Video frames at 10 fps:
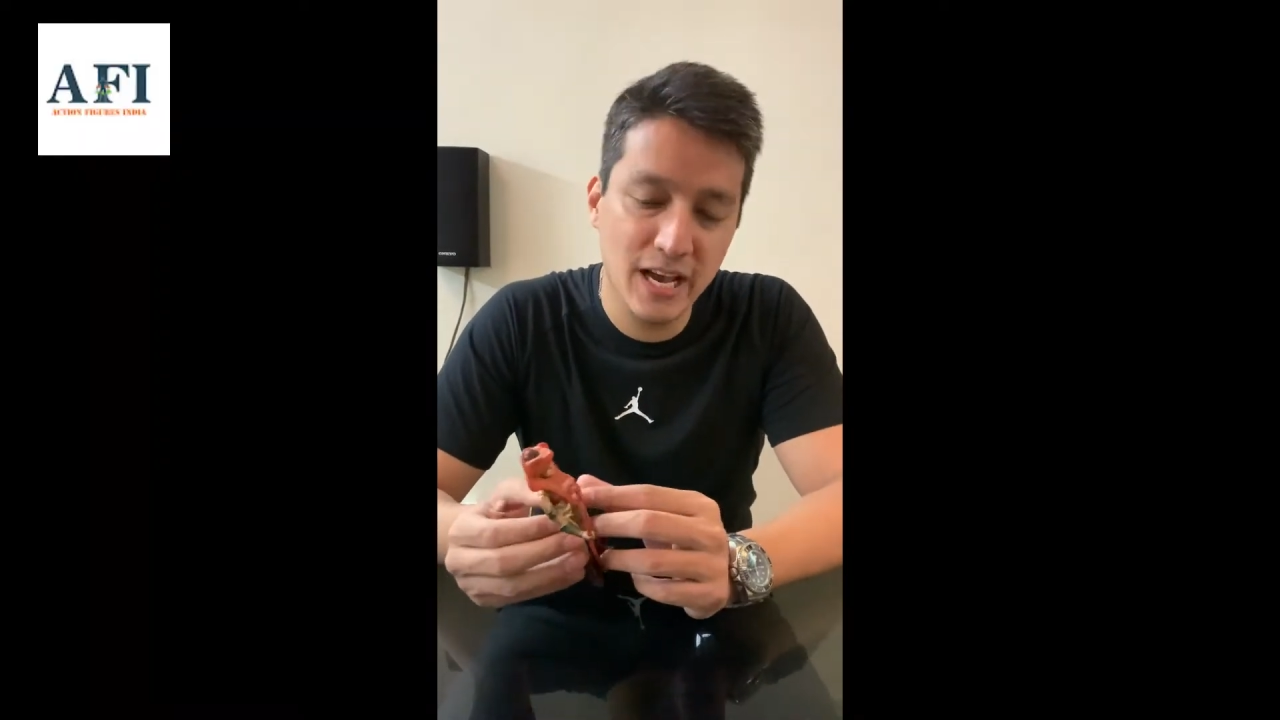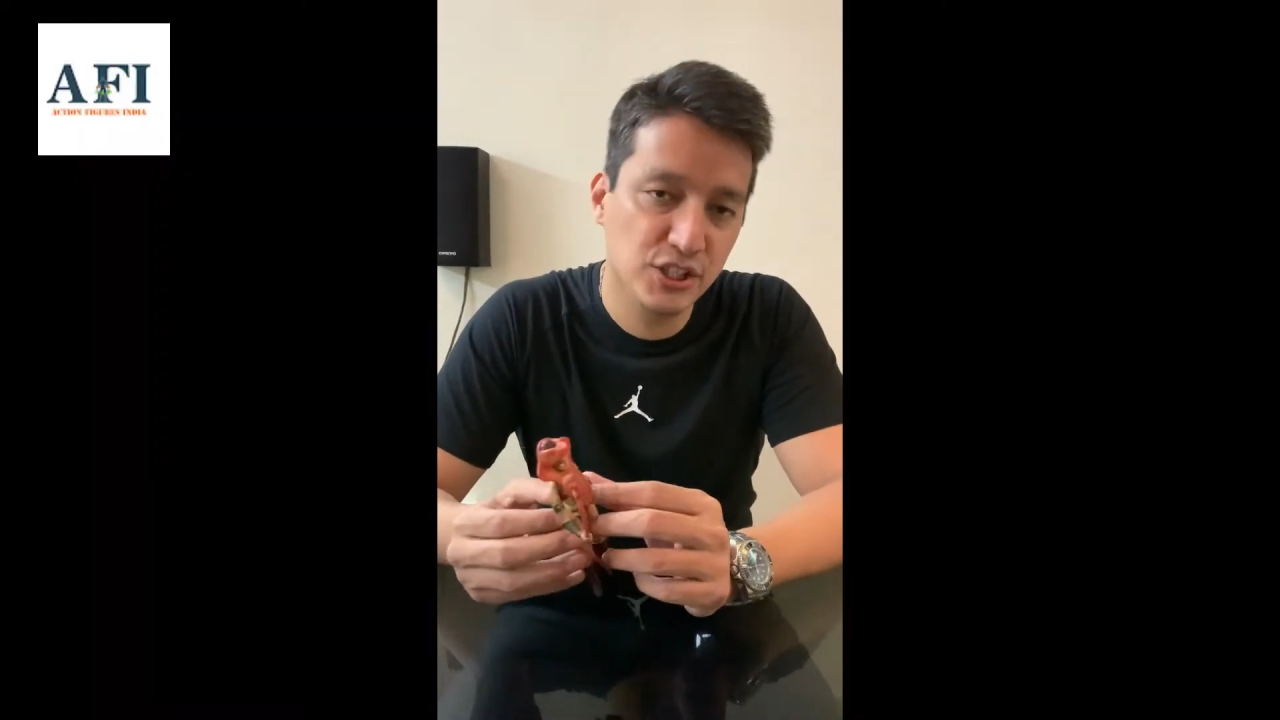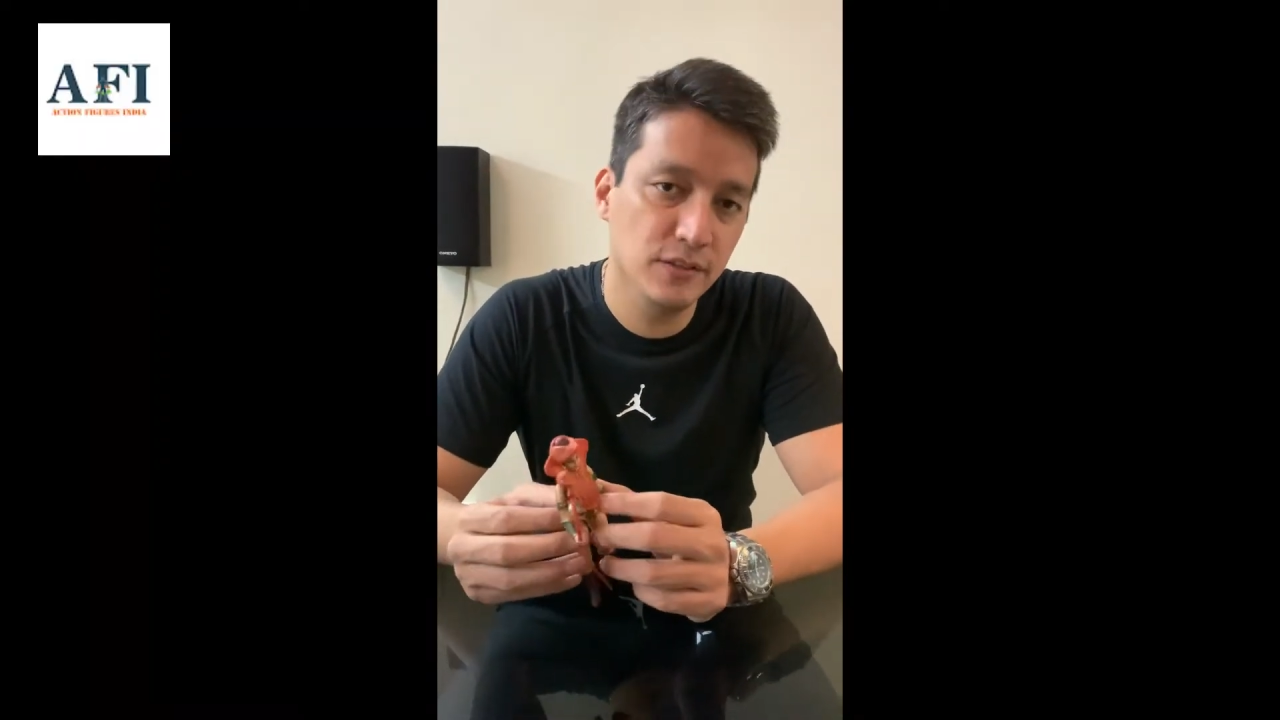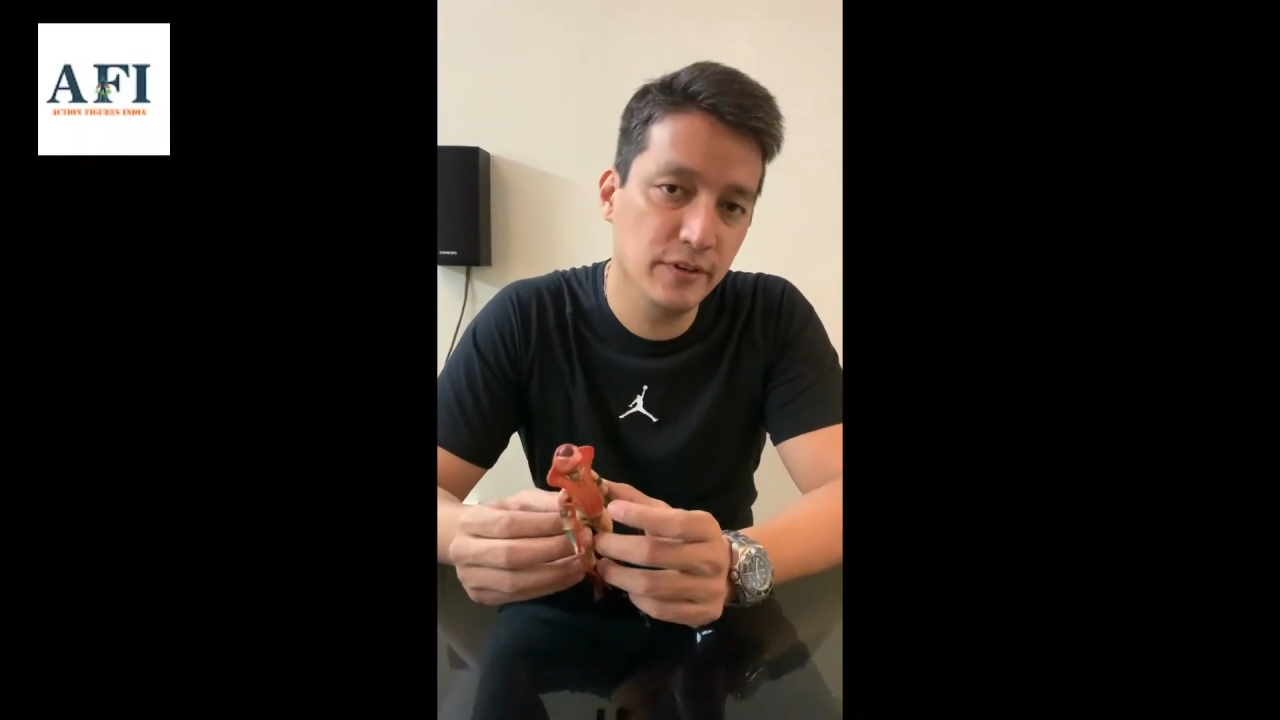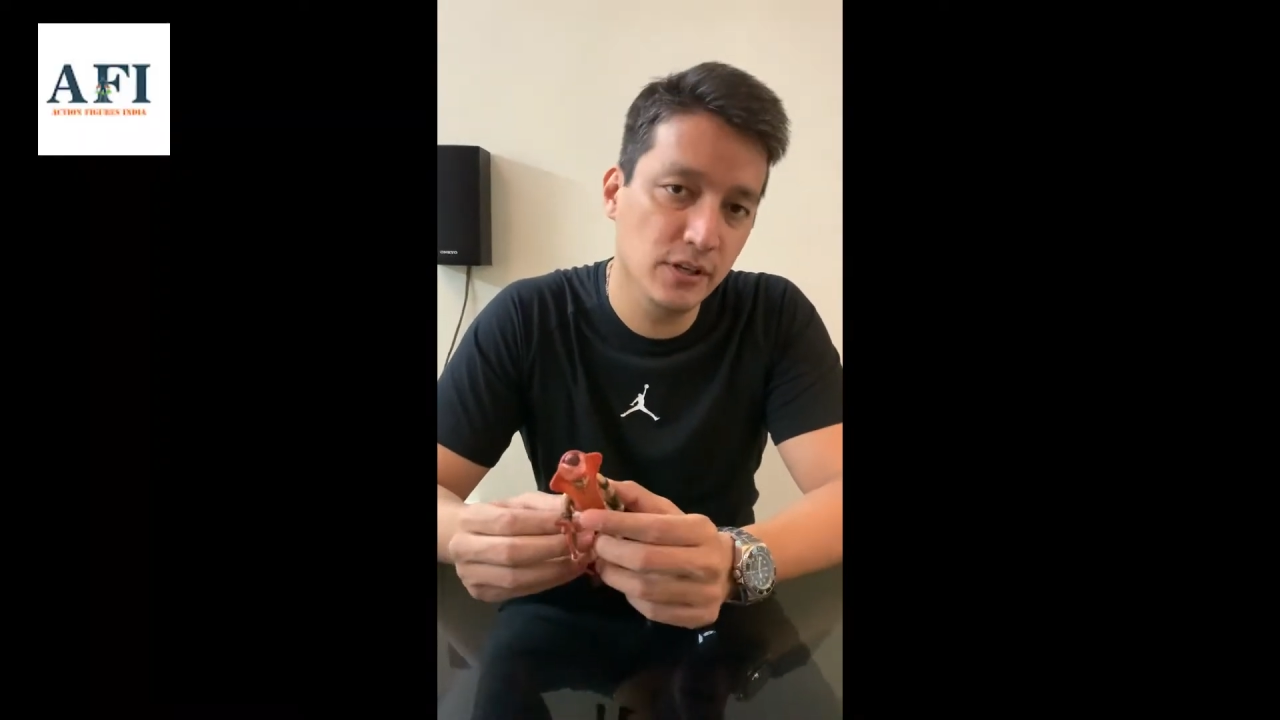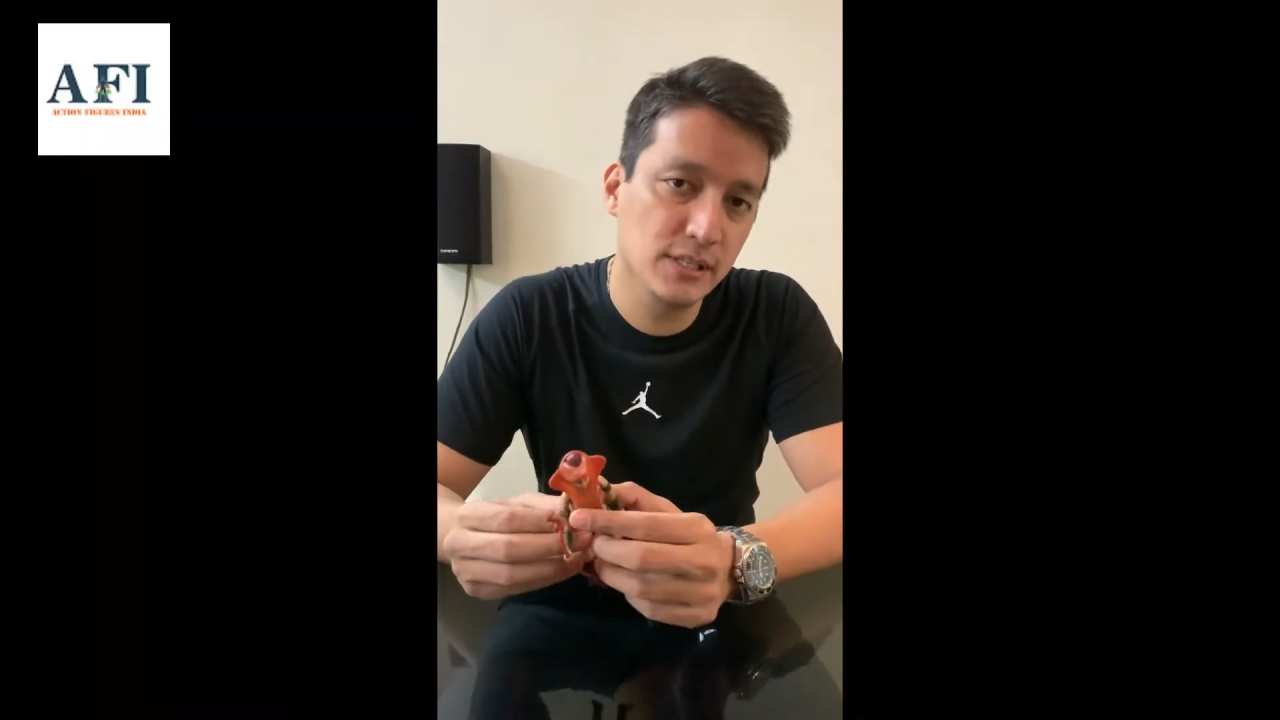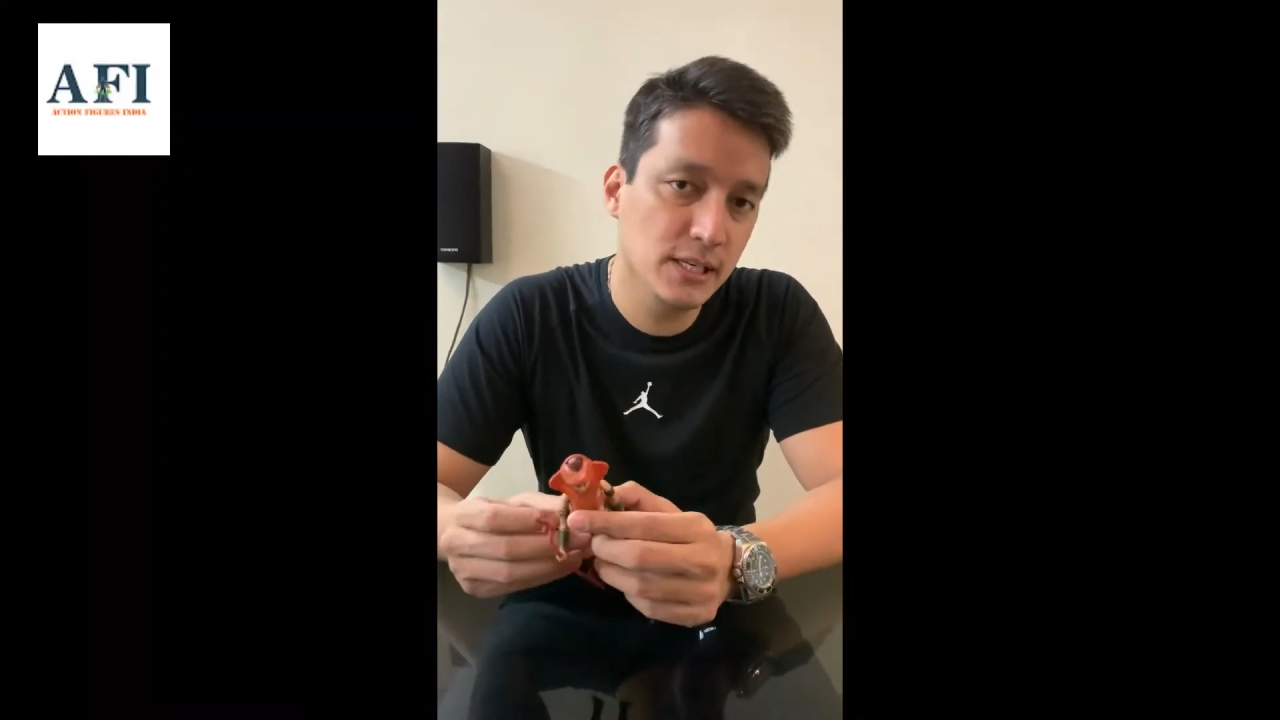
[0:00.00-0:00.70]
Action Figures